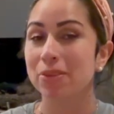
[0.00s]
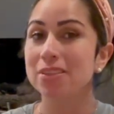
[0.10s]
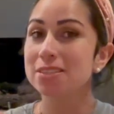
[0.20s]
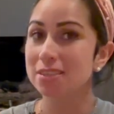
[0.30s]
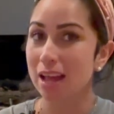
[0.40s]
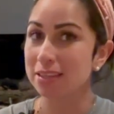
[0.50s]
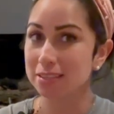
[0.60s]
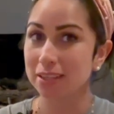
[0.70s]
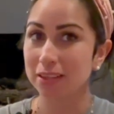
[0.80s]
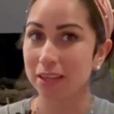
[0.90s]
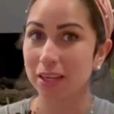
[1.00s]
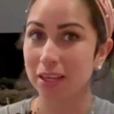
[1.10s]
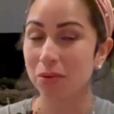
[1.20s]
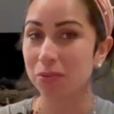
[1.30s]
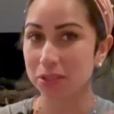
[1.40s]
This nesting
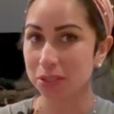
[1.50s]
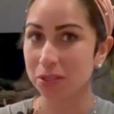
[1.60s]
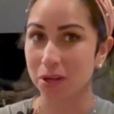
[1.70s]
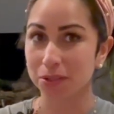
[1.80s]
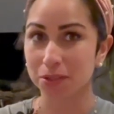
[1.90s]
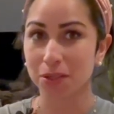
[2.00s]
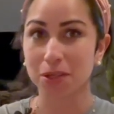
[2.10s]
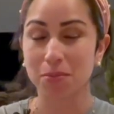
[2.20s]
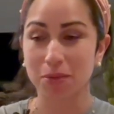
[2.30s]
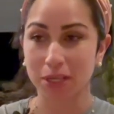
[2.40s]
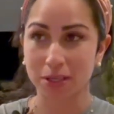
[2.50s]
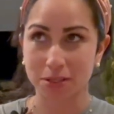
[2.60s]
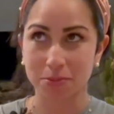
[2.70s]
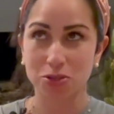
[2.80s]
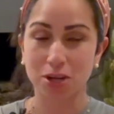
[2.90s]
thing with a toddler and my
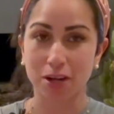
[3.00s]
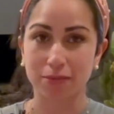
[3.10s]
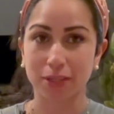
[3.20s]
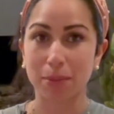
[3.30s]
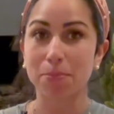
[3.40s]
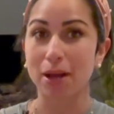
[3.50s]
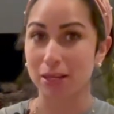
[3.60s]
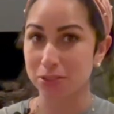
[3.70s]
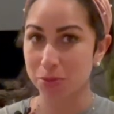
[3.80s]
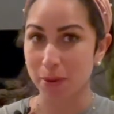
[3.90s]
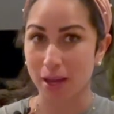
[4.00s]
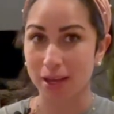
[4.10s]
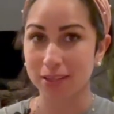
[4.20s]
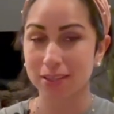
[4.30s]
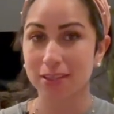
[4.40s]
husband traveling back to
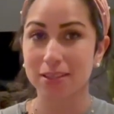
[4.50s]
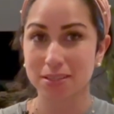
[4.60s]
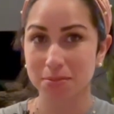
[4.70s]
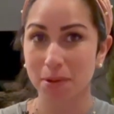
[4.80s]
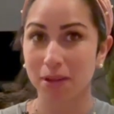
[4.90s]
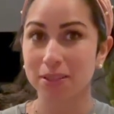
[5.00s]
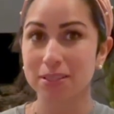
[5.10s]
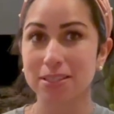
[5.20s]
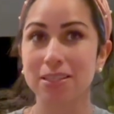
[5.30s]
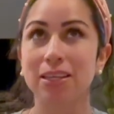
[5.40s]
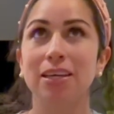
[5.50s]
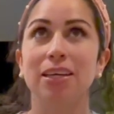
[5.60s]
back this month